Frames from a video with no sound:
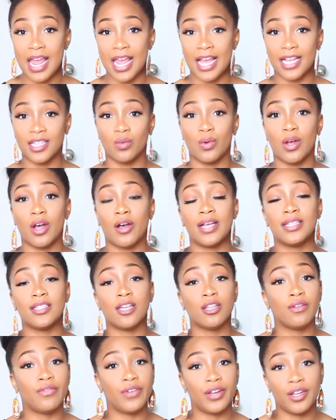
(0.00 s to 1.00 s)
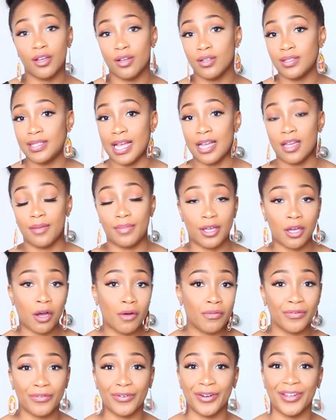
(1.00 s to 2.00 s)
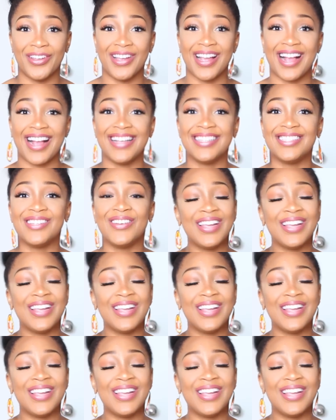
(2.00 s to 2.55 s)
as well as other videos that could be helpful for you guys.